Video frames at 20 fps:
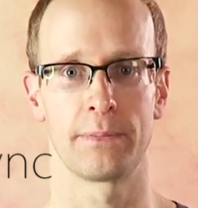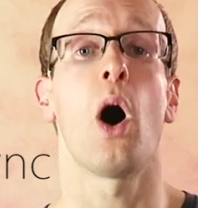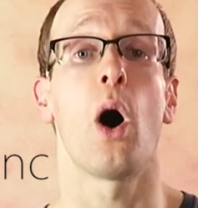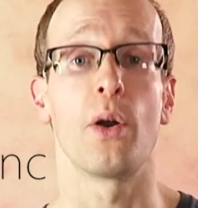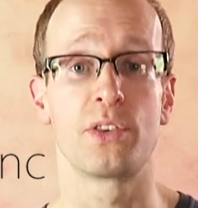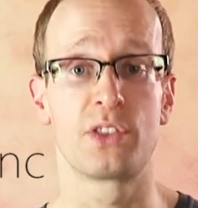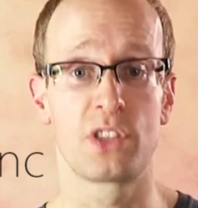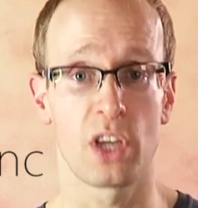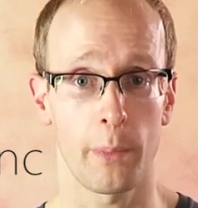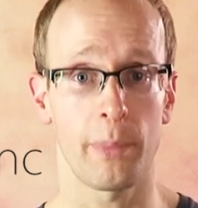
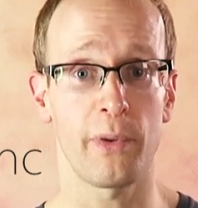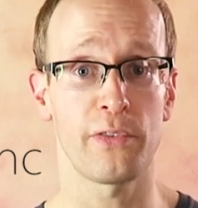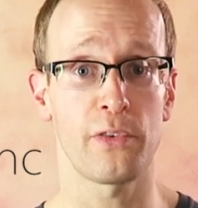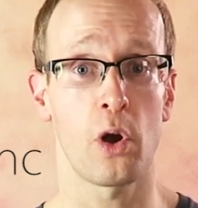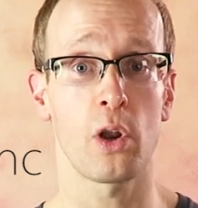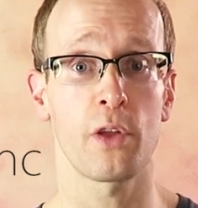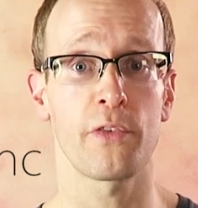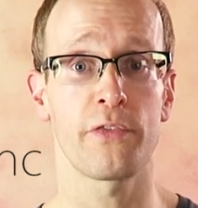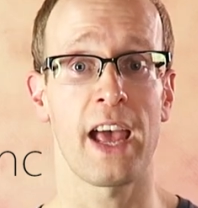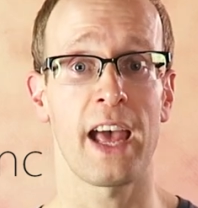On top of
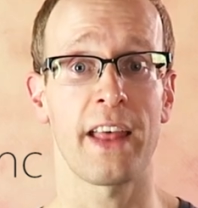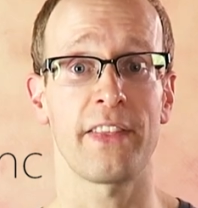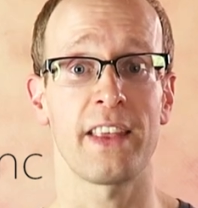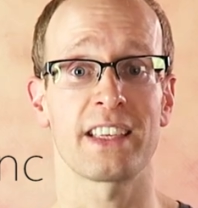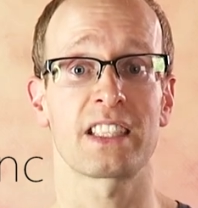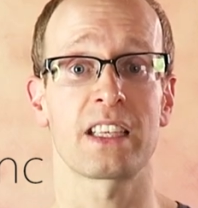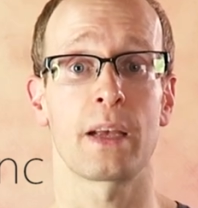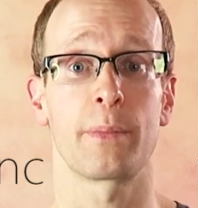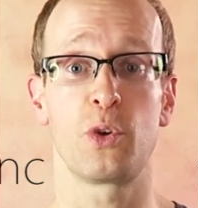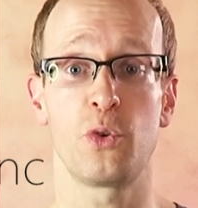all of that,
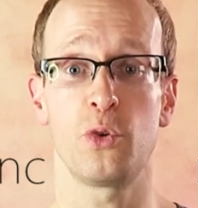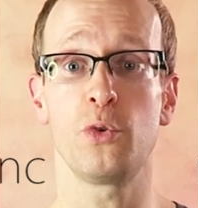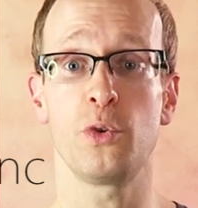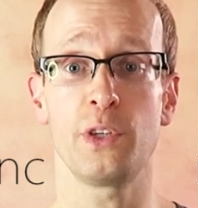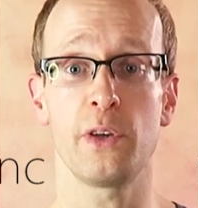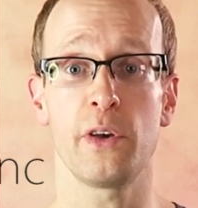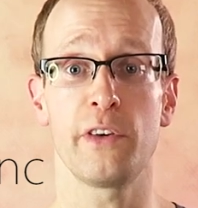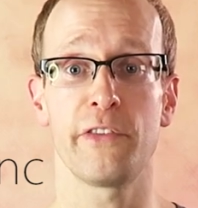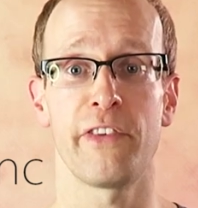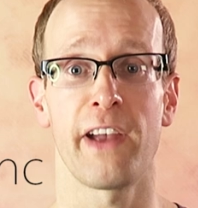there's some cool
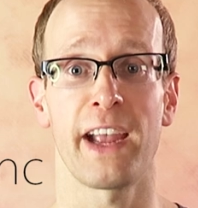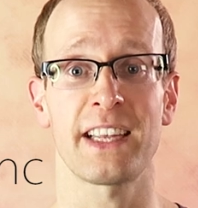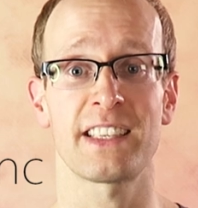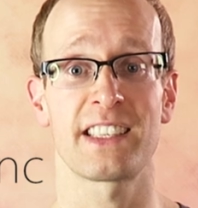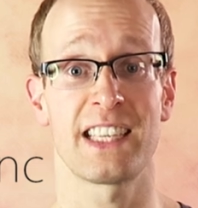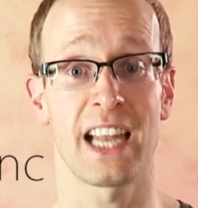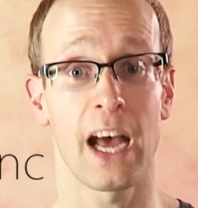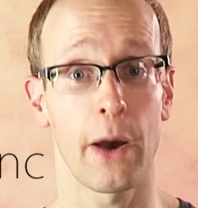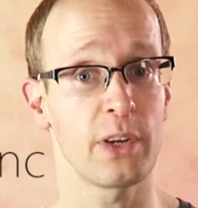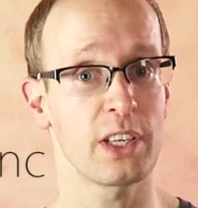new
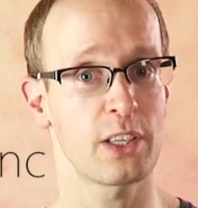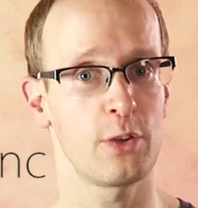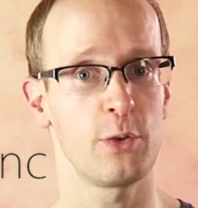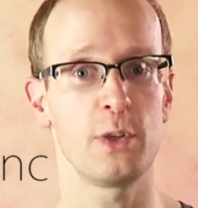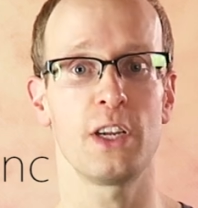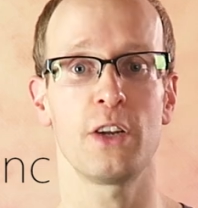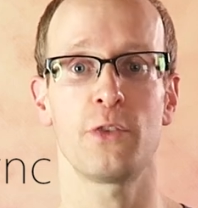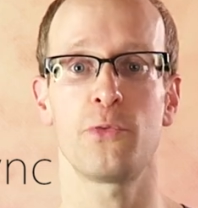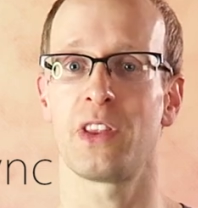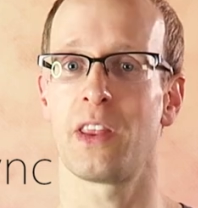effects now
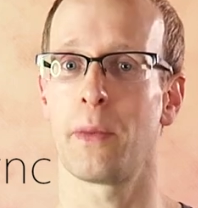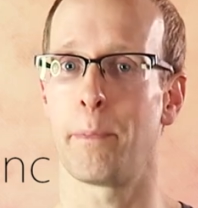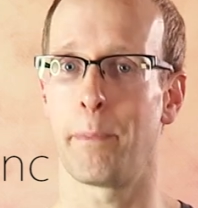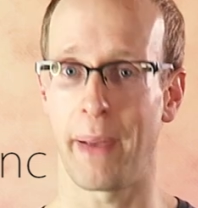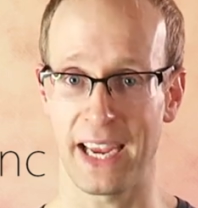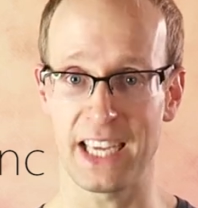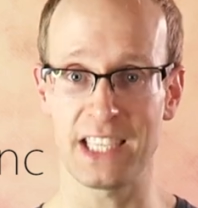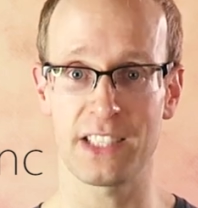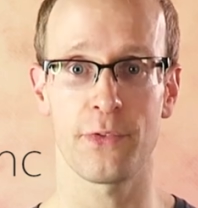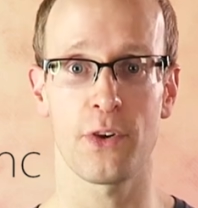included with the
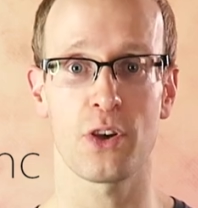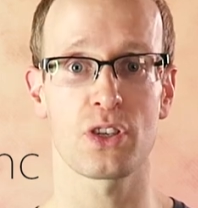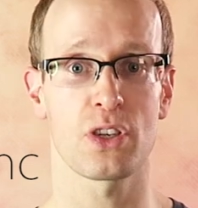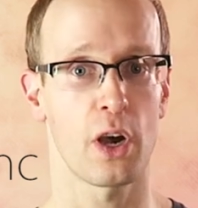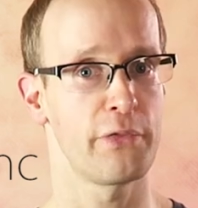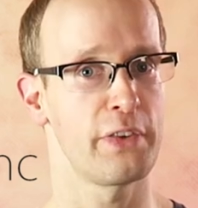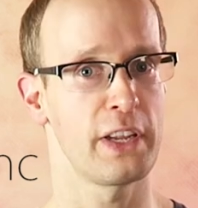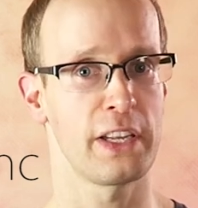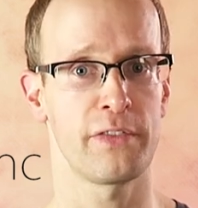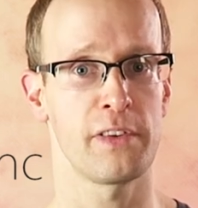base version
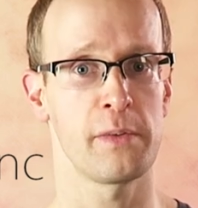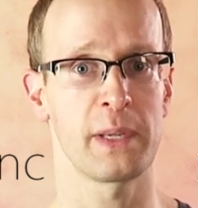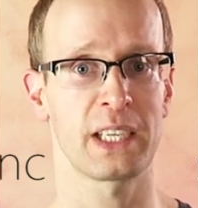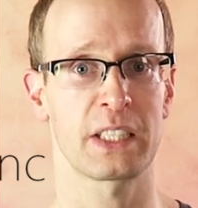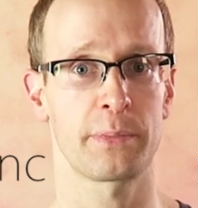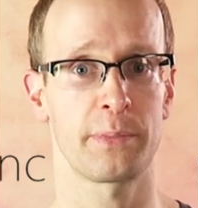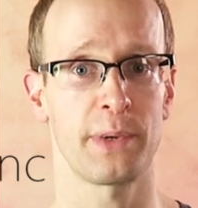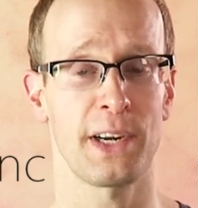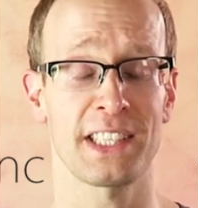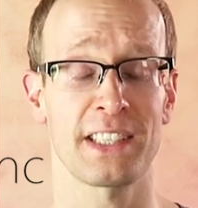of HitFilm
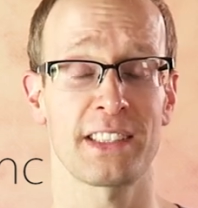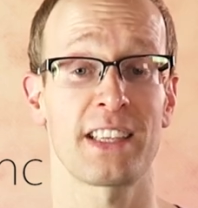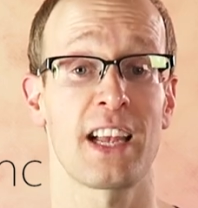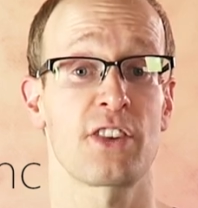Express,